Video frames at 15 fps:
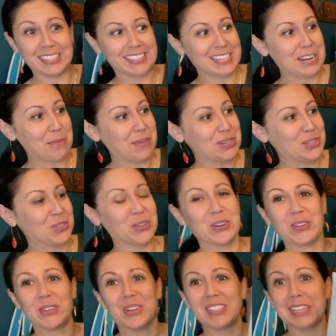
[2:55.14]
sitting on my shoulder
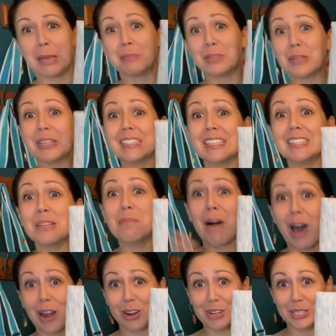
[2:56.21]
the whole time. So this is the
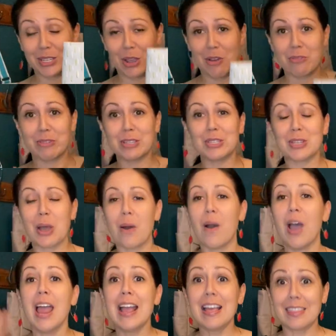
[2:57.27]
modern tote. So
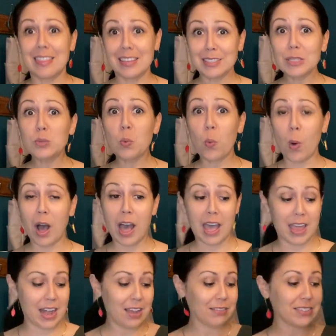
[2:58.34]
this is
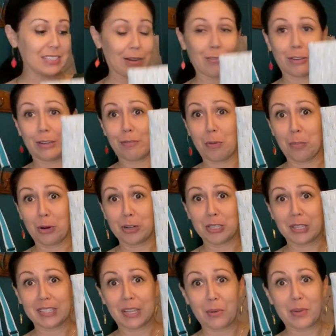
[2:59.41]
one of several different
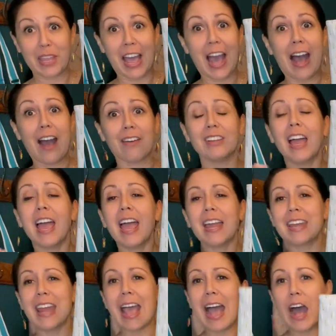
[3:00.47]
purses that we have.
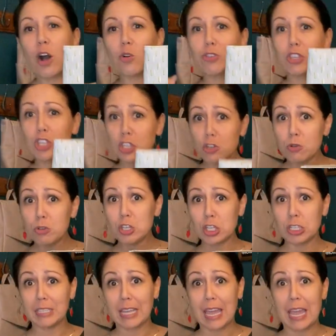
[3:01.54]
Now,
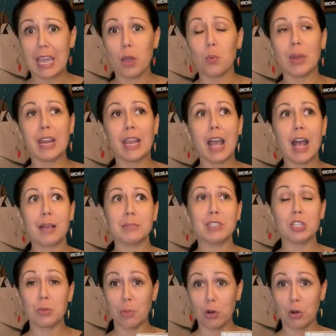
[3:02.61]
usually when it comes to